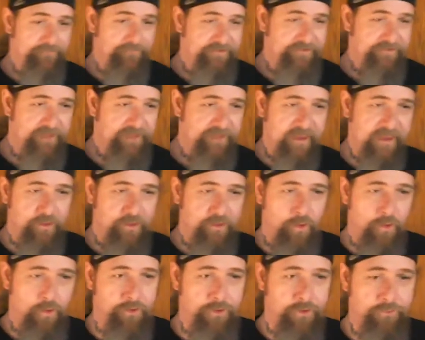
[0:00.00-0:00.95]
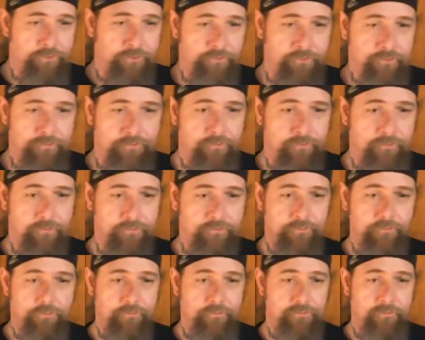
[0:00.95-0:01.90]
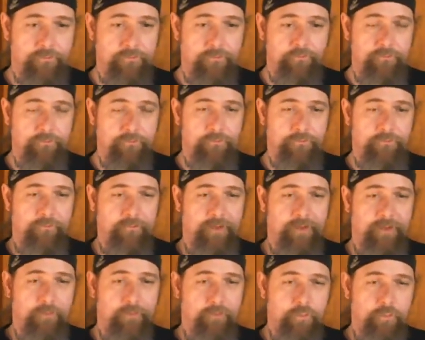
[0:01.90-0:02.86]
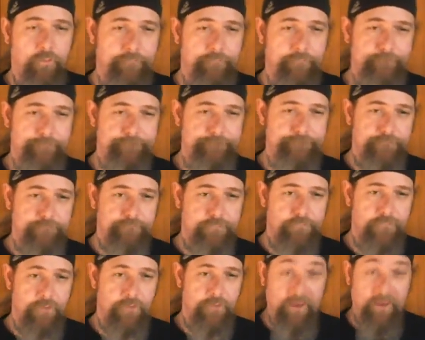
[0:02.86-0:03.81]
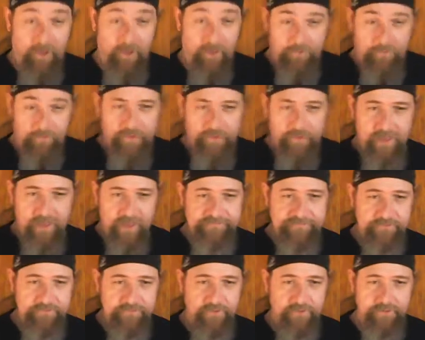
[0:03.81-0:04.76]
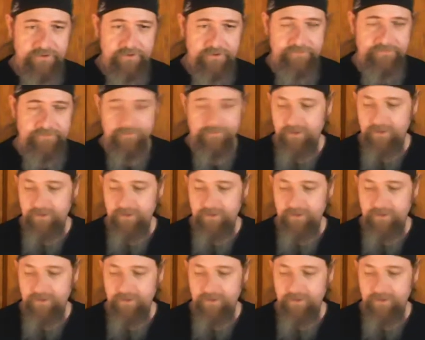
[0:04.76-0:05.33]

today on the Bible and other Gnostic writings, like,